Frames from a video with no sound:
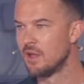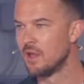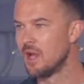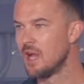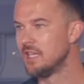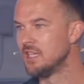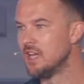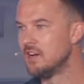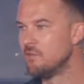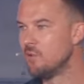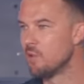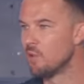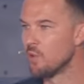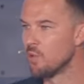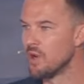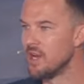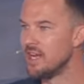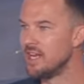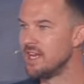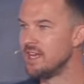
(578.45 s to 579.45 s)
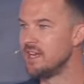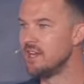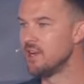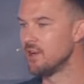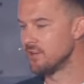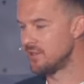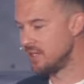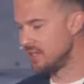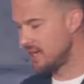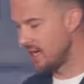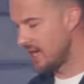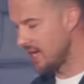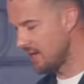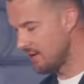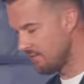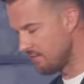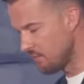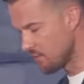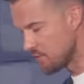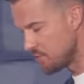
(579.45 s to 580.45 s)
I love what we're reading here today
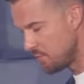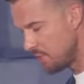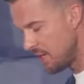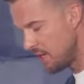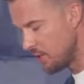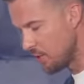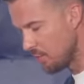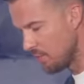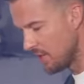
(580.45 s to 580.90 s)
in 1 Peter